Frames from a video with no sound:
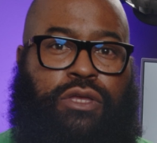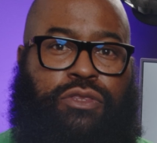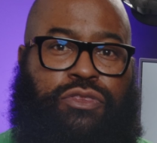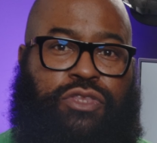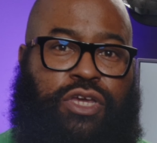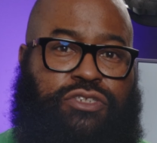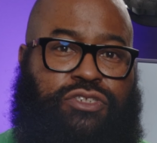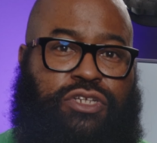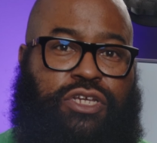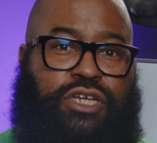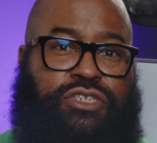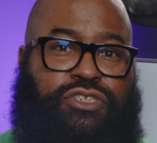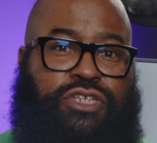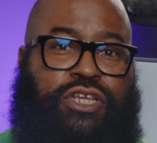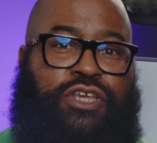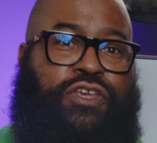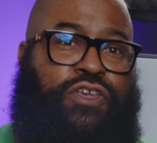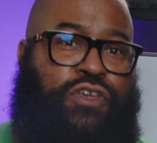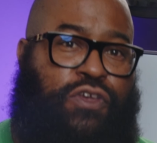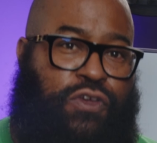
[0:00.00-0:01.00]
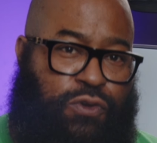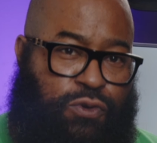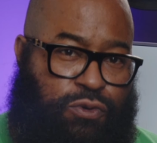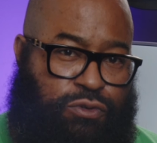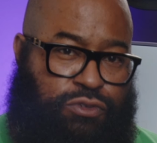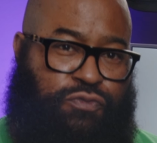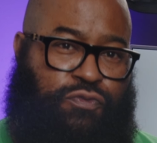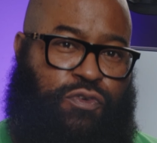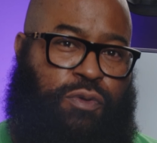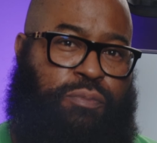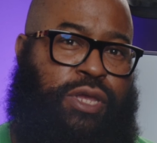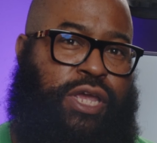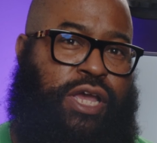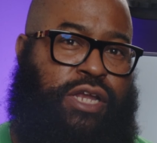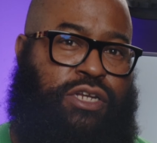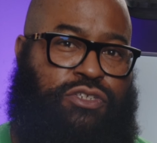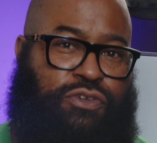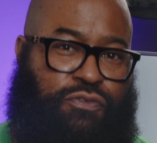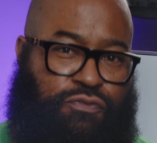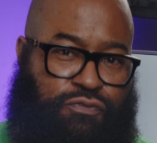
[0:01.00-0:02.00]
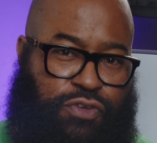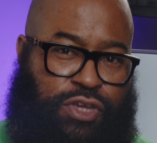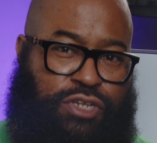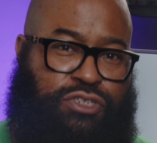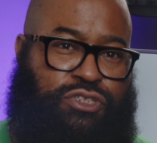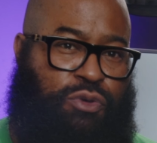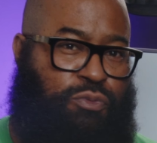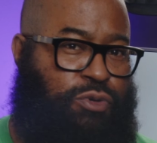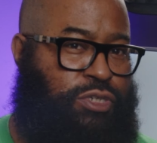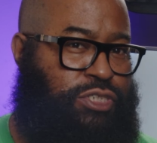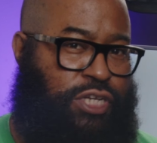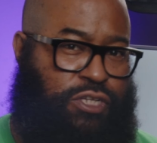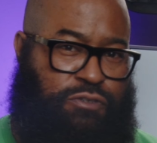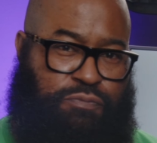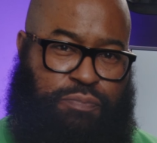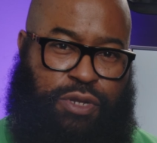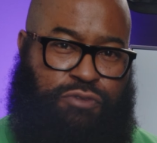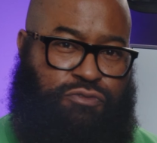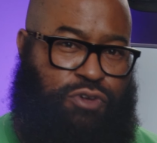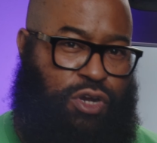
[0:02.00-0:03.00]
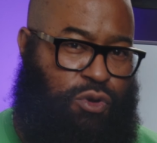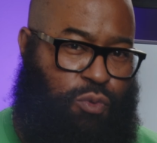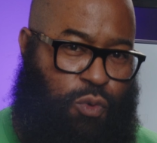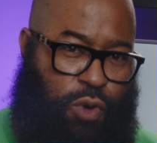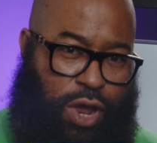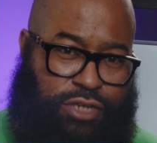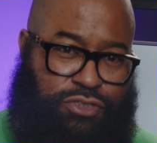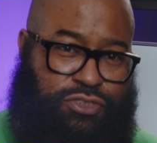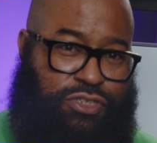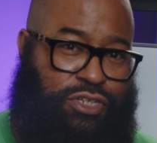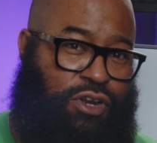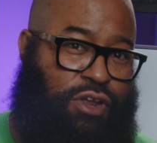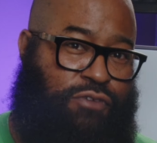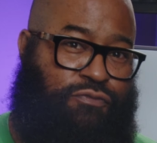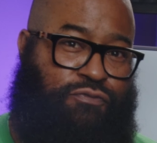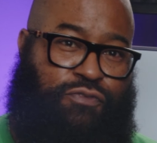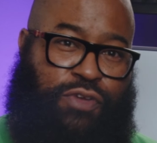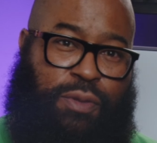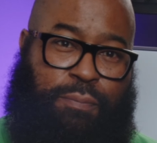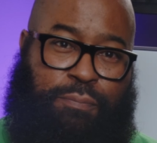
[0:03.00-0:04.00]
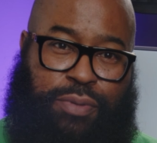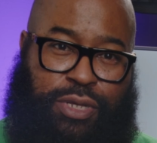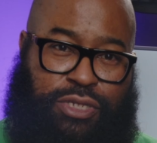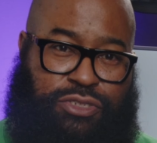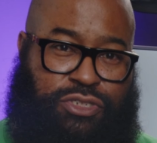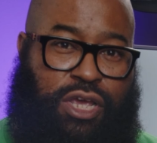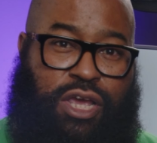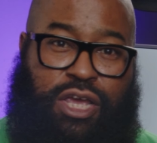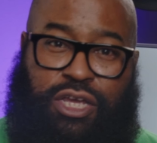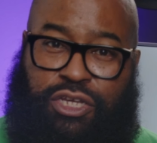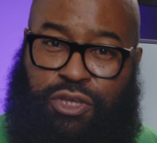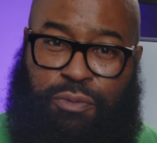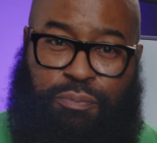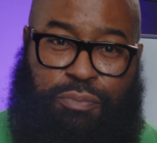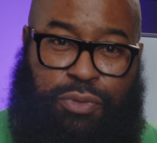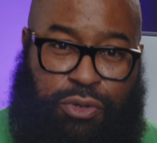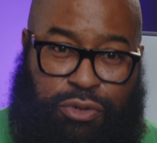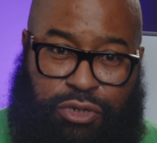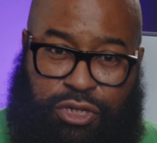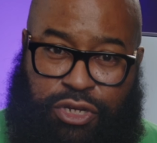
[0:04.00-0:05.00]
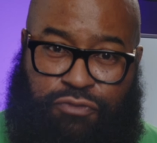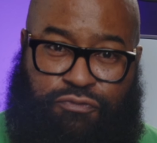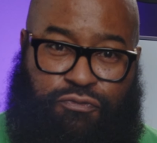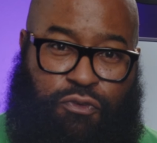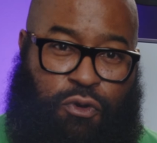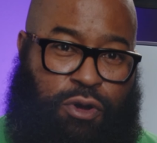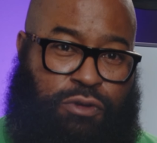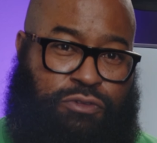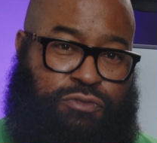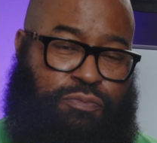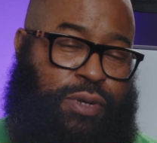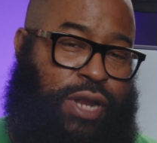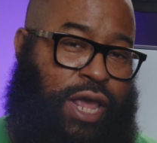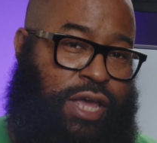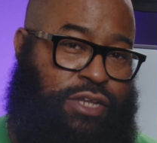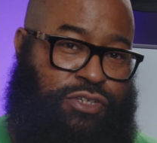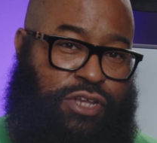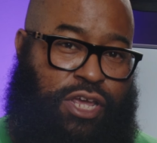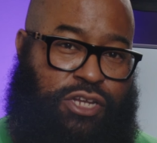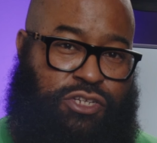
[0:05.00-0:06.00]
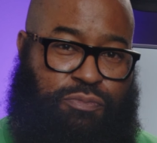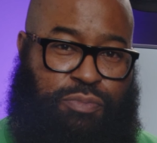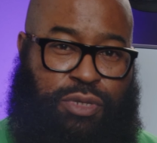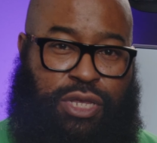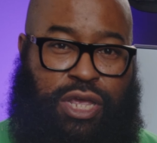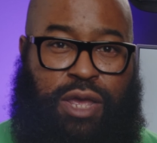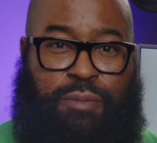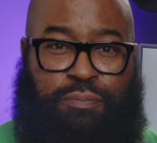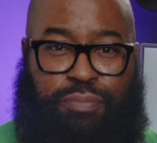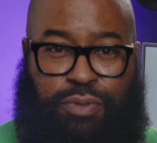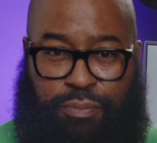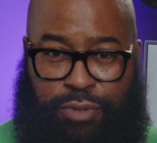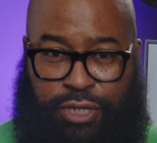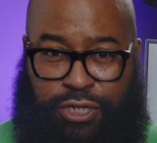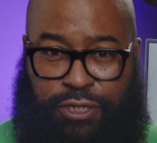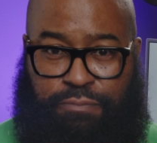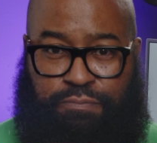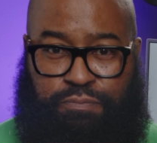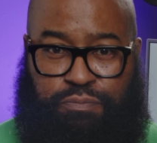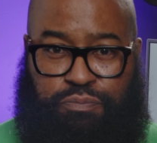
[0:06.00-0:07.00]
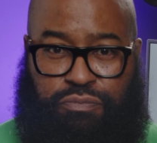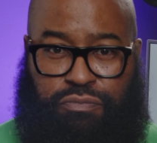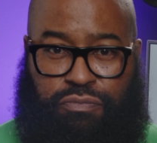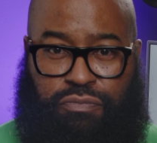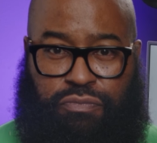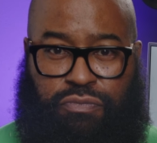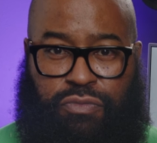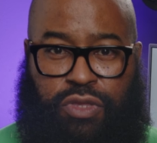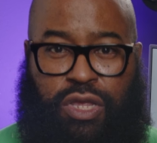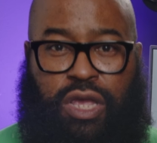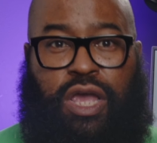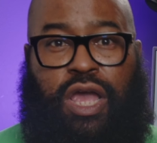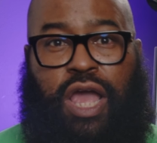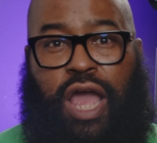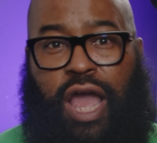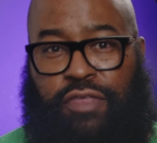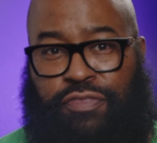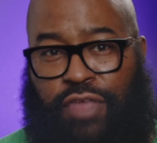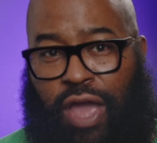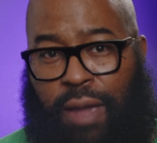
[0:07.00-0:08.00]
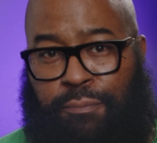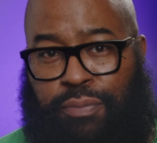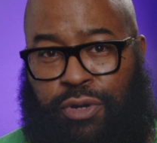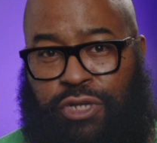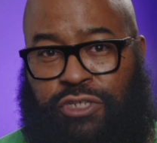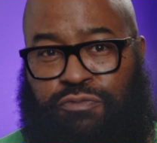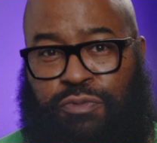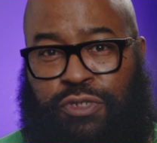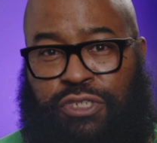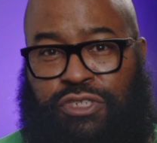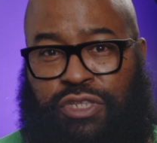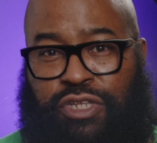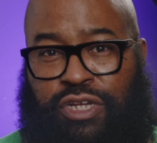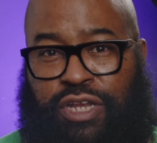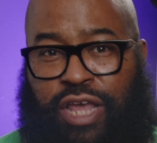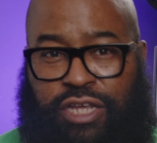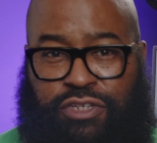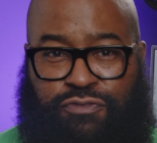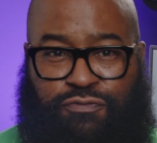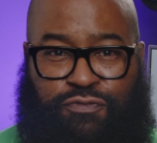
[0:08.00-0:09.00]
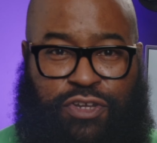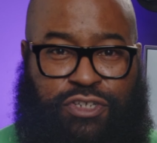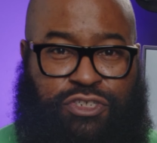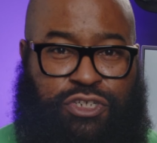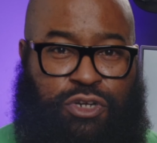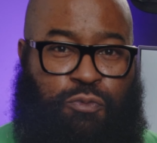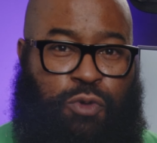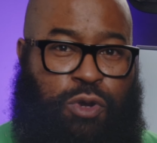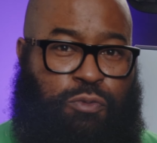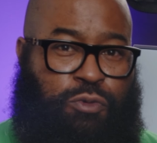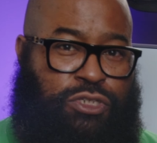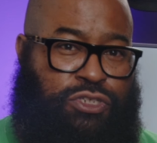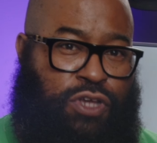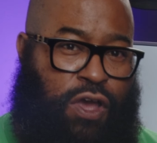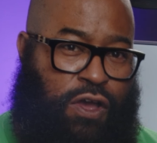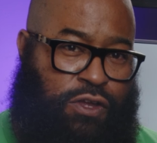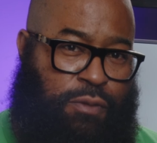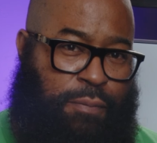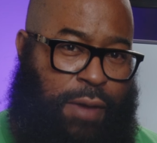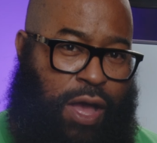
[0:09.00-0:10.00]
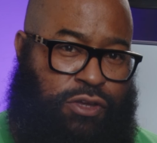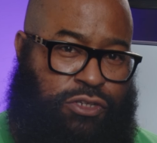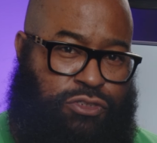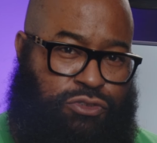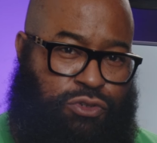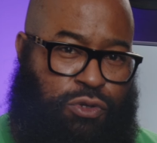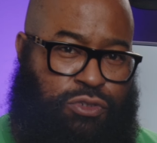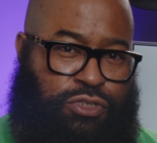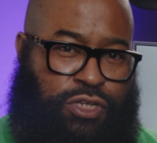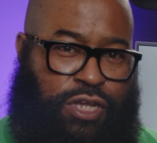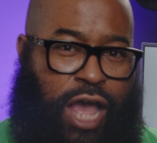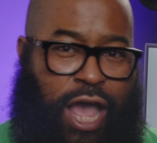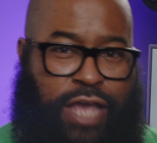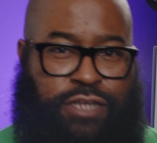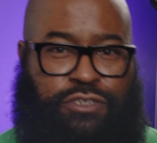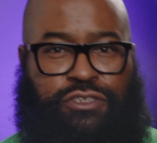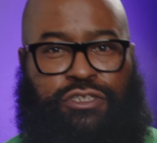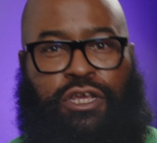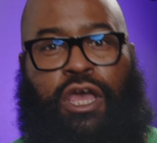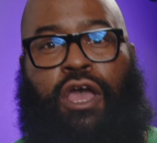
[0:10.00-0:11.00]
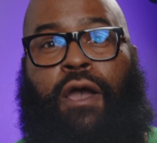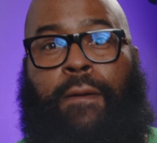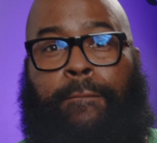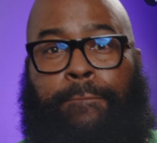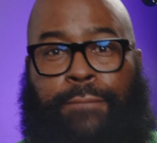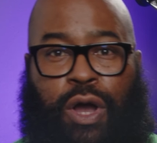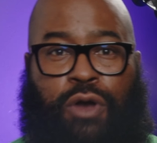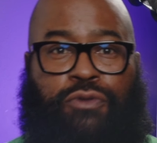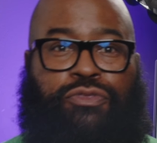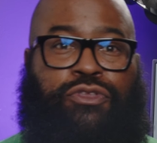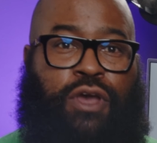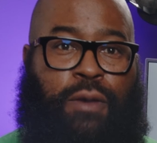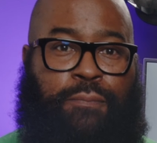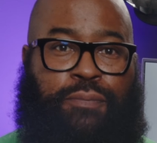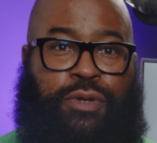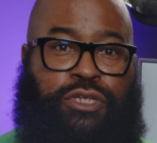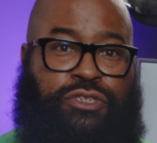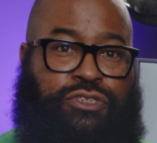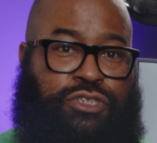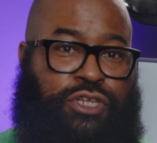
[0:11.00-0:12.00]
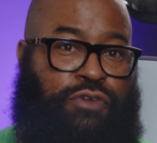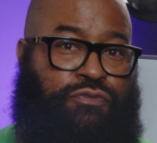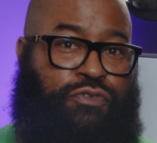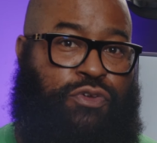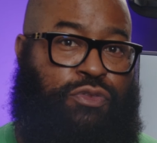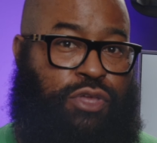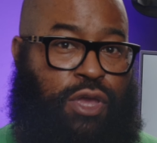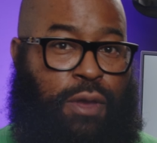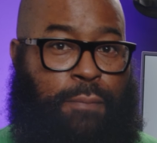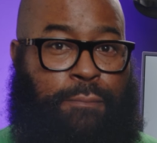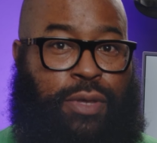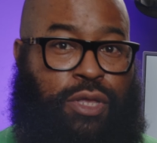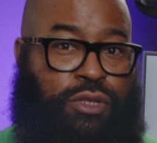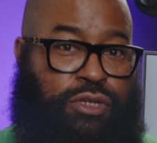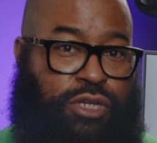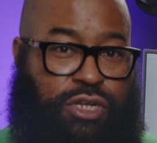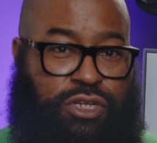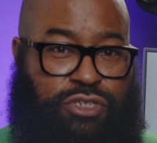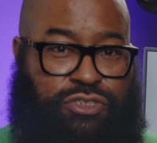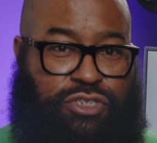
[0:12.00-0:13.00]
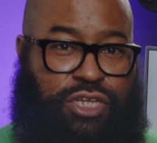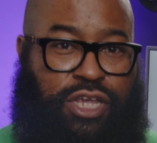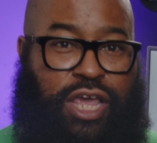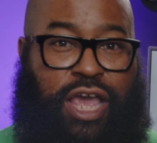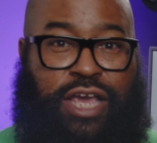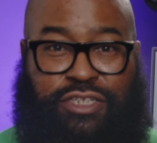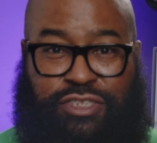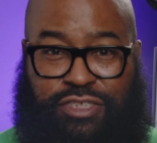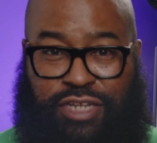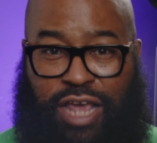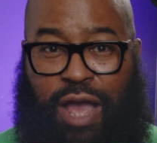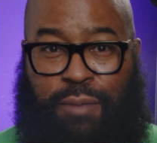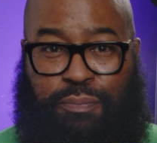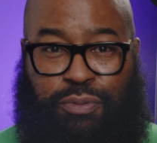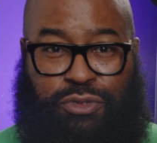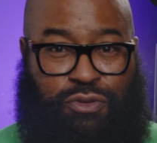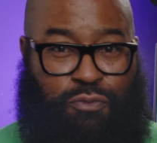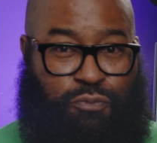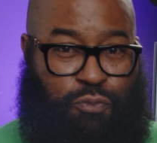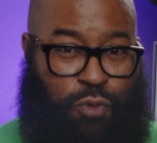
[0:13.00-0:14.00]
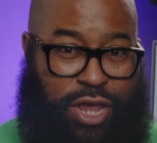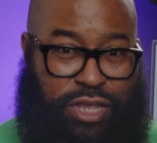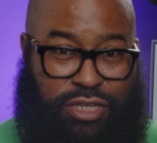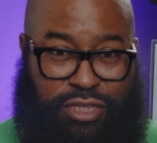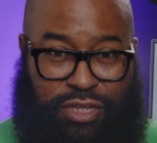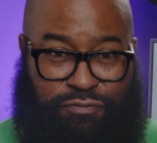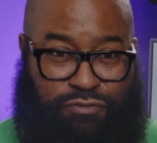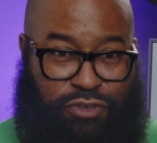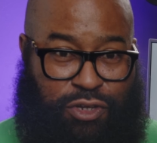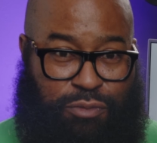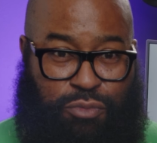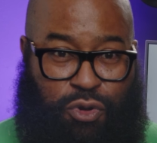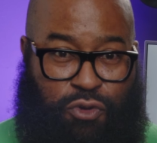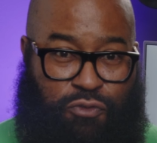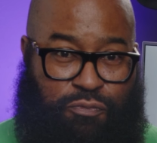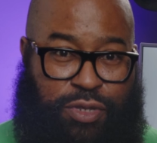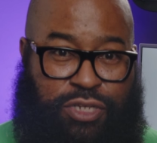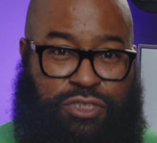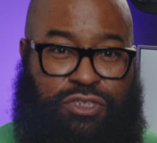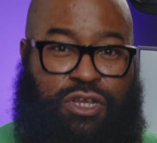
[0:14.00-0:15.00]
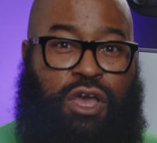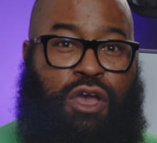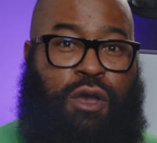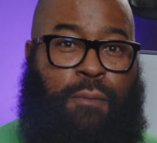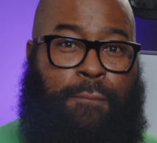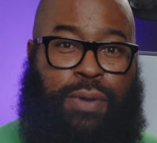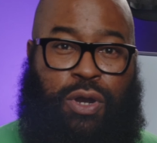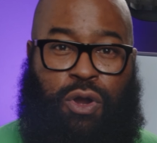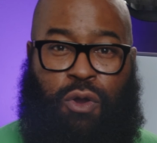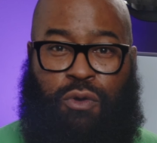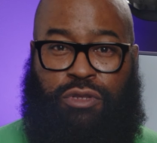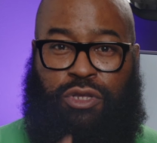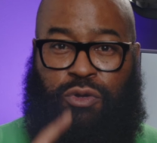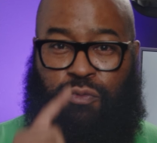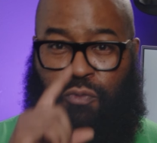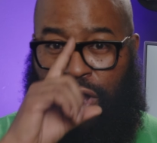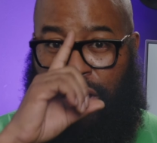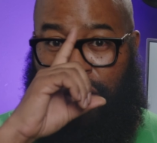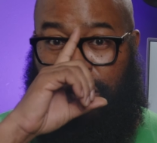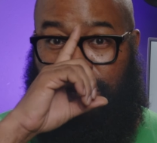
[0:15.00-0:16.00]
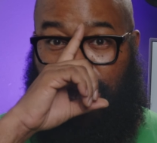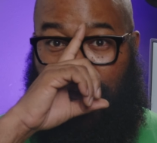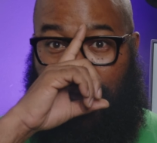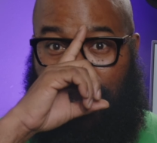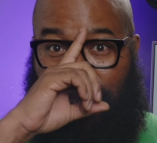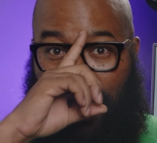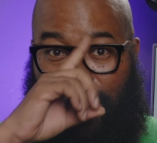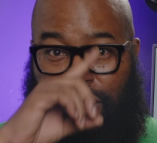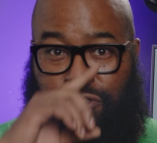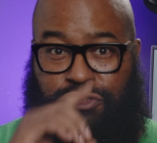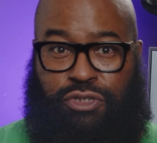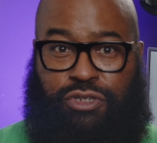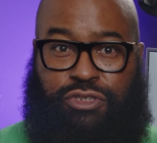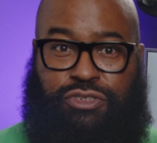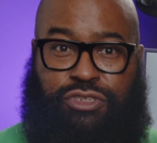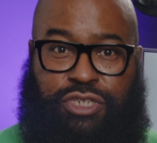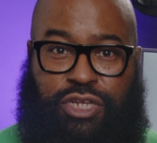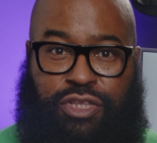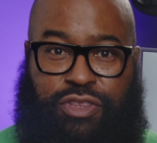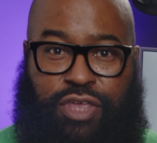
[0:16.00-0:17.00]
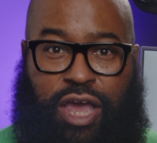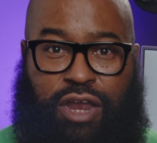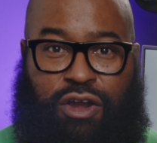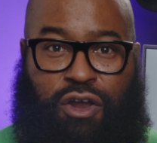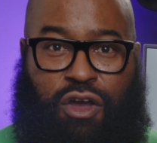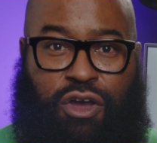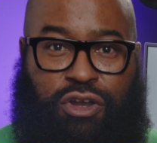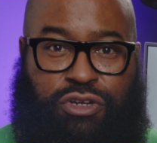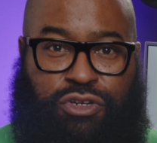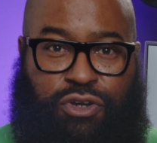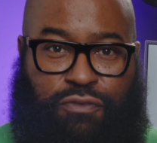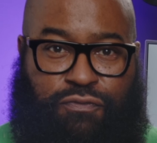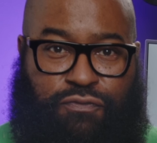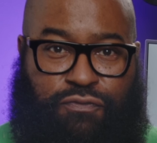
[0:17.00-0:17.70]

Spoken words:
This is huge for me and is a feature which has been requested on Fitbit's community forums but has yet to be implemented. And that brings me to the next feature when we're talking about controls and guidance. Both companies give you the ability to see examples of weightlifting movements, but only one allows you to see that on your